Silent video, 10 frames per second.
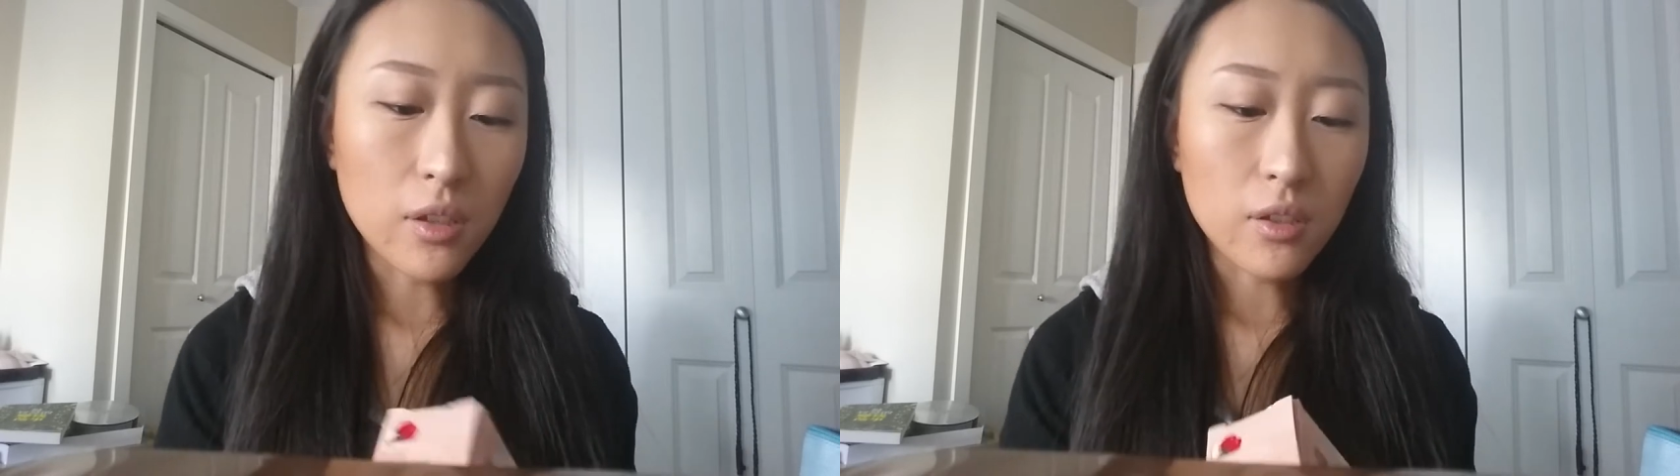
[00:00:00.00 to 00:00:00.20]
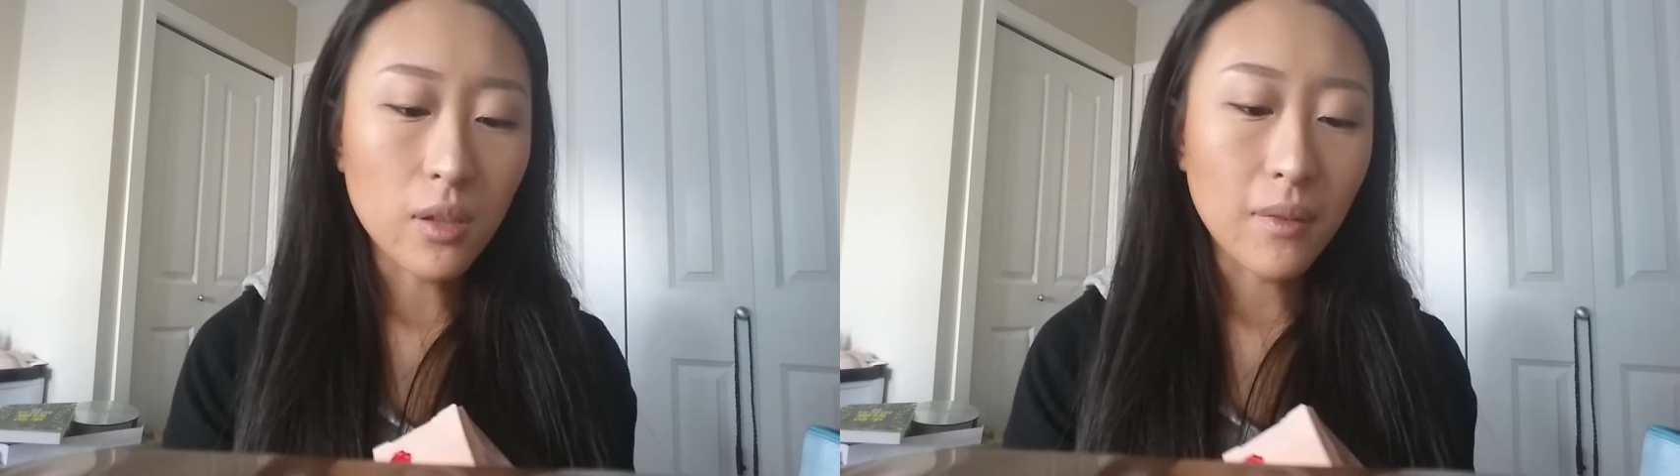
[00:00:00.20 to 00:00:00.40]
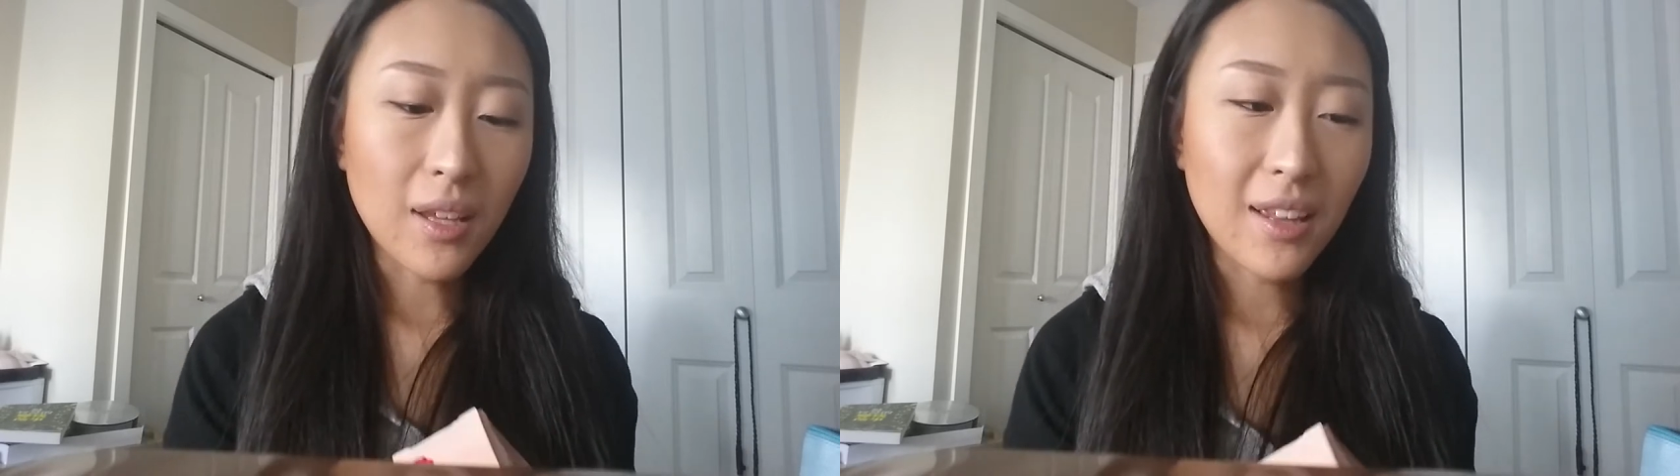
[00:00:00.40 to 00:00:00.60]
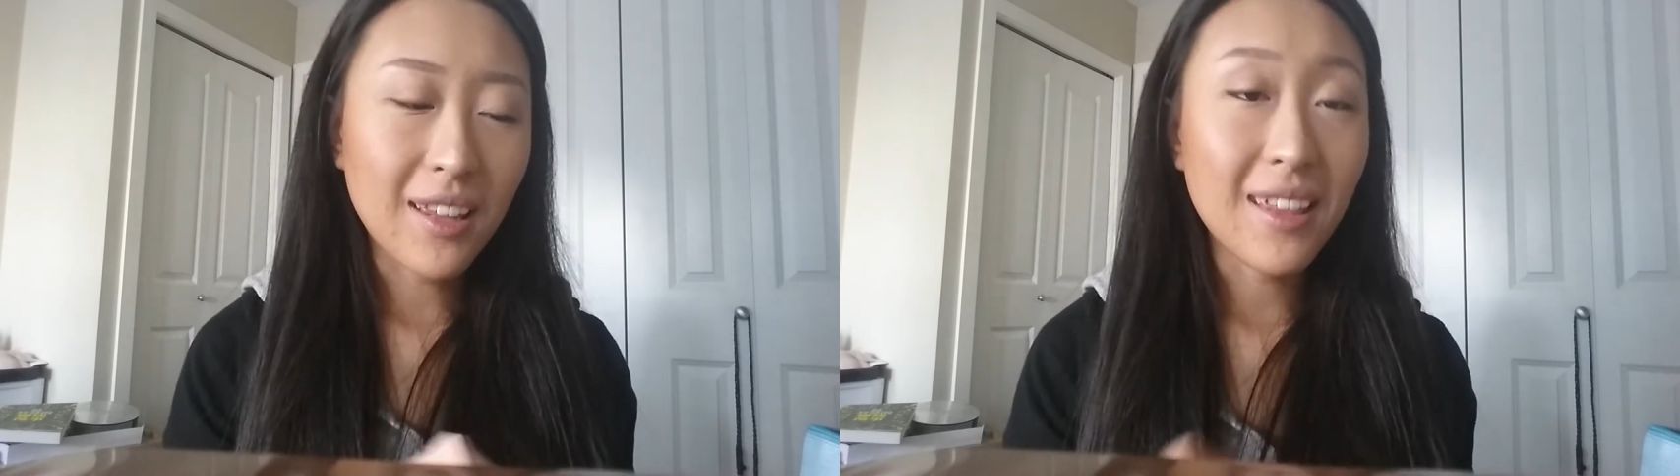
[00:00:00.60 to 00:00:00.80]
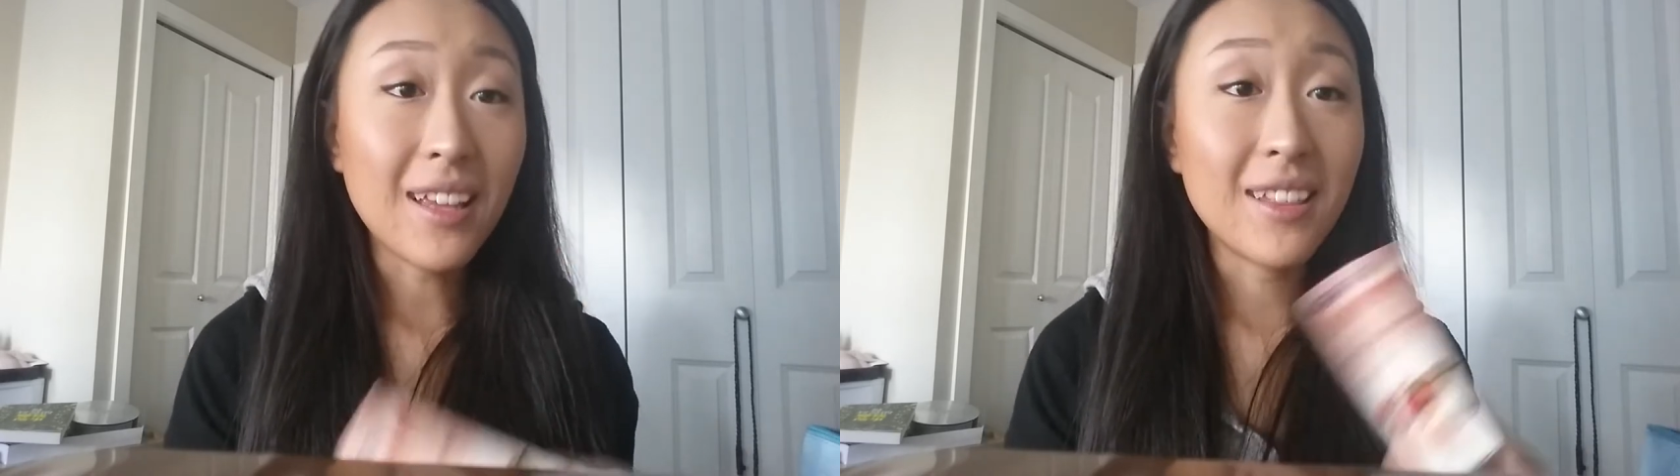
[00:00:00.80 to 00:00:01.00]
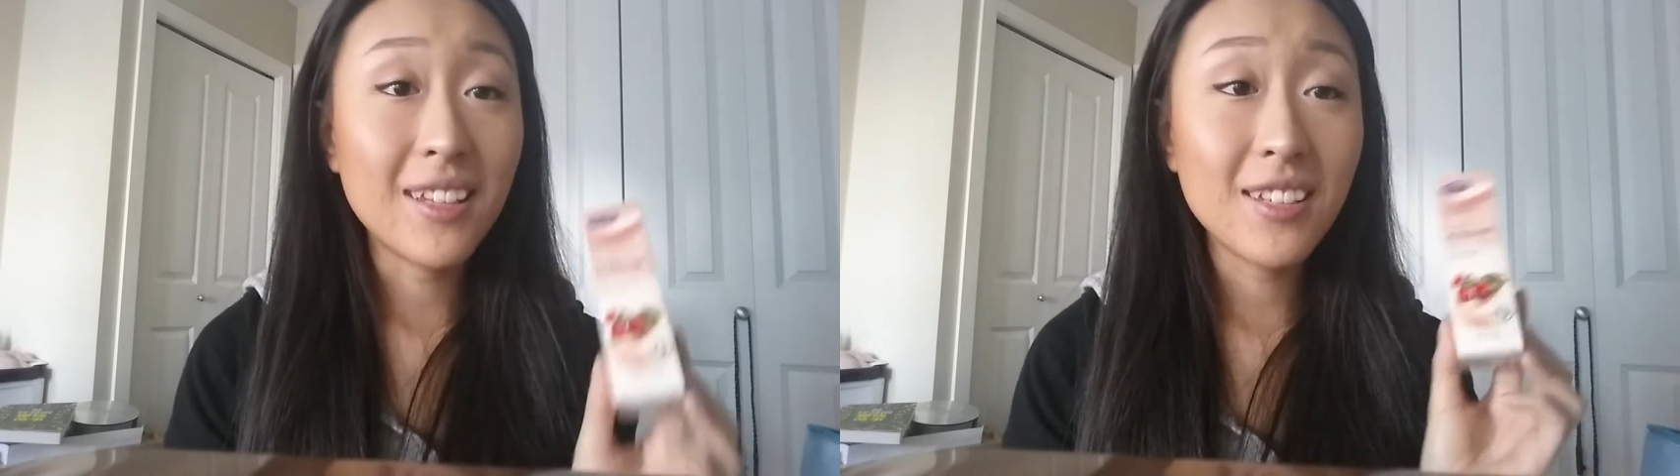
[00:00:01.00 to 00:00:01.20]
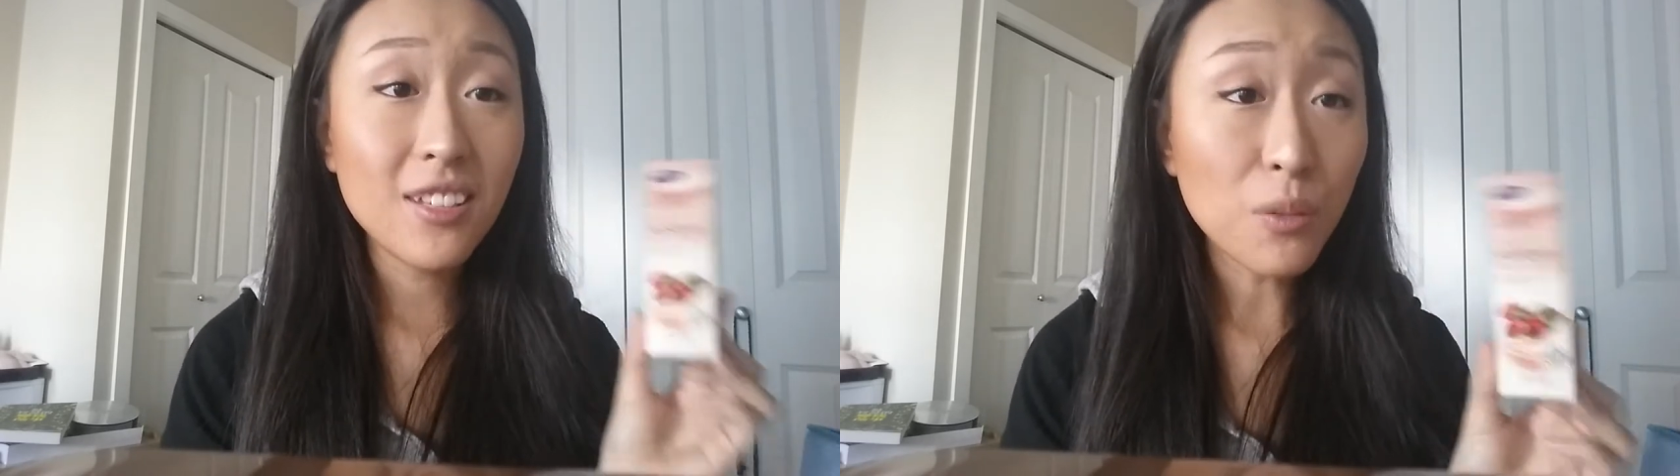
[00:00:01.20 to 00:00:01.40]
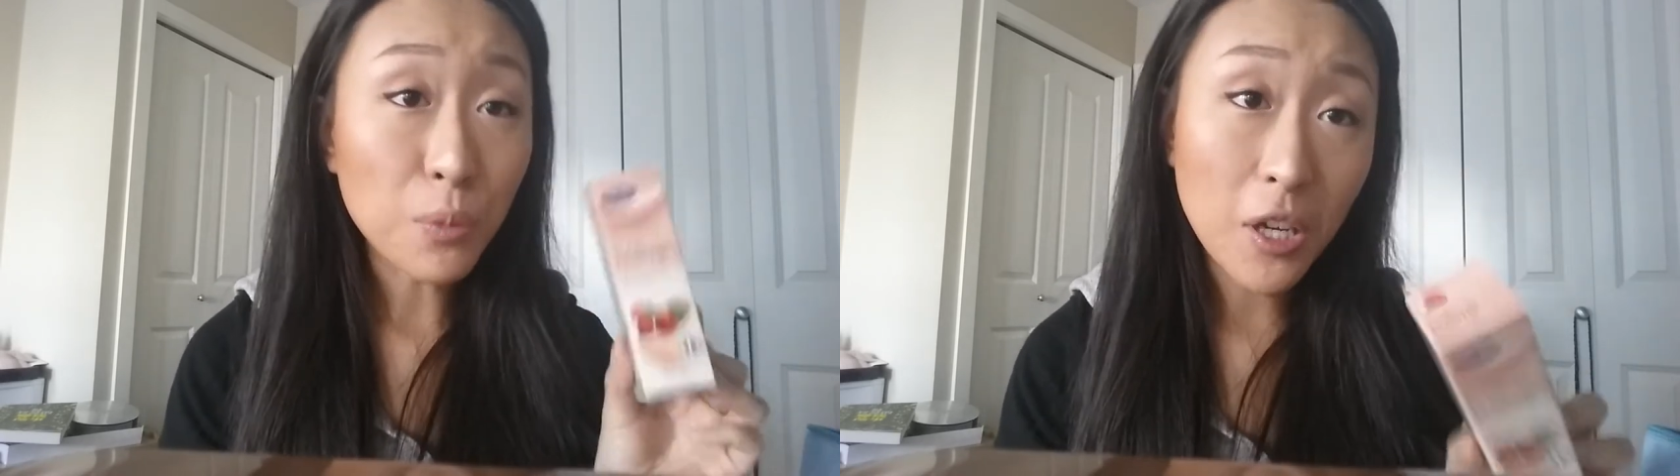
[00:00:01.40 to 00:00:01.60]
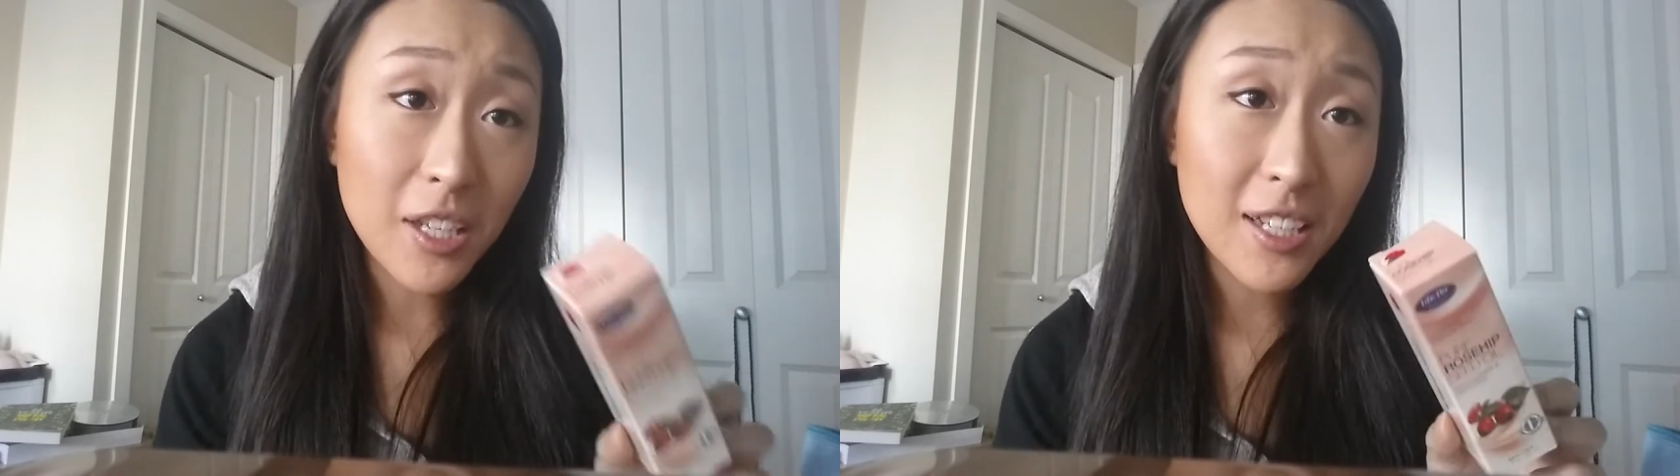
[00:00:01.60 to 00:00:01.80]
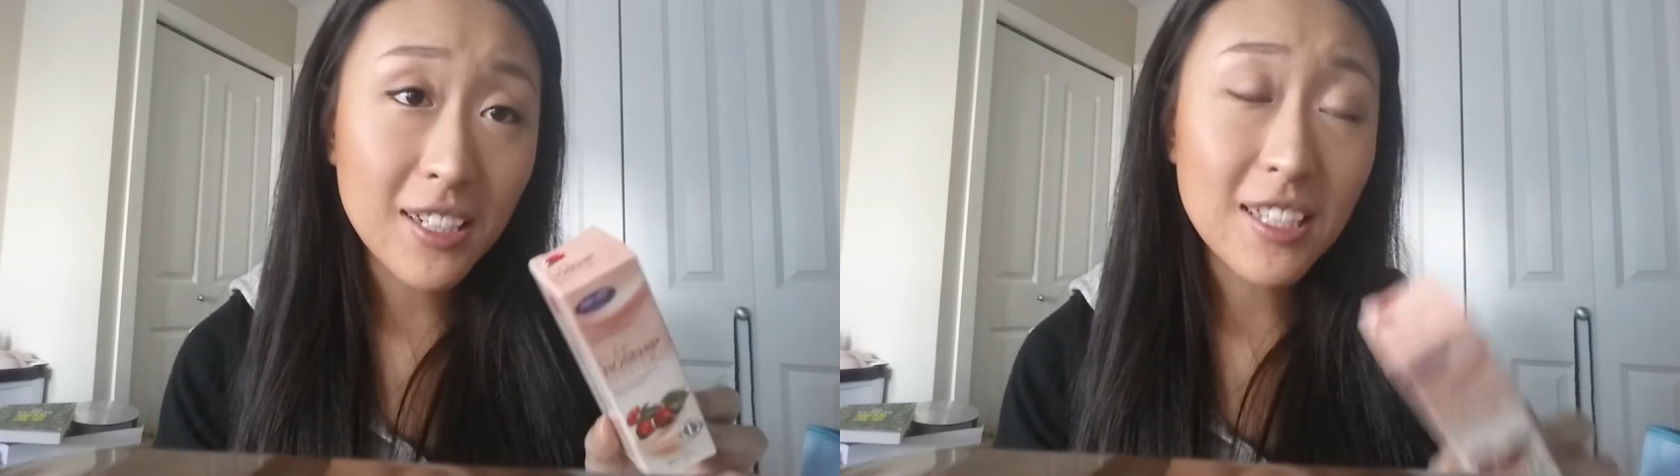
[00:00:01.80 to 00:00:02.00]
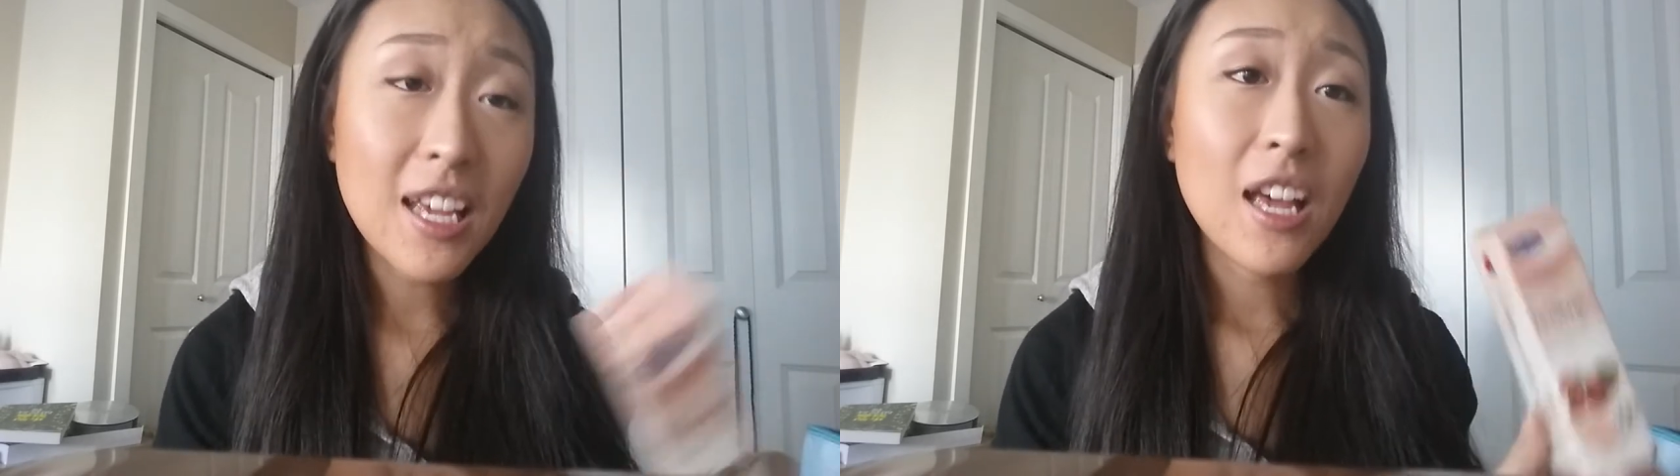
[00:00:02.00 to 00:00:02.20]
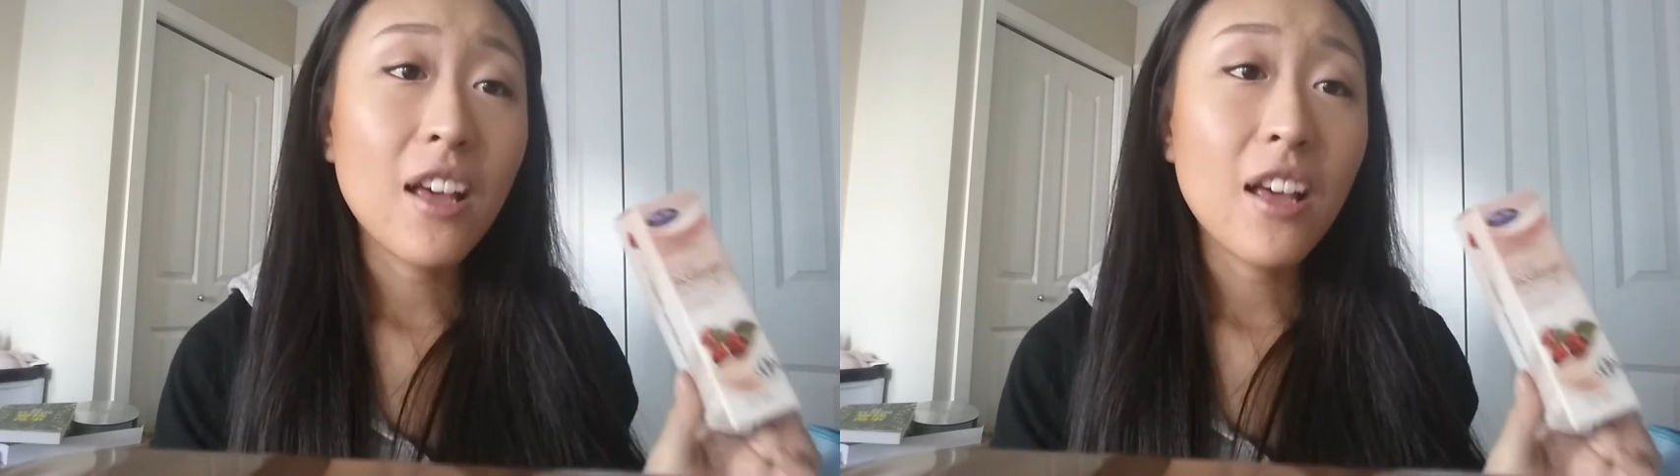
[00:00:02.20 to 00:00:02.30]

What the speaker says: or something like that, this is a product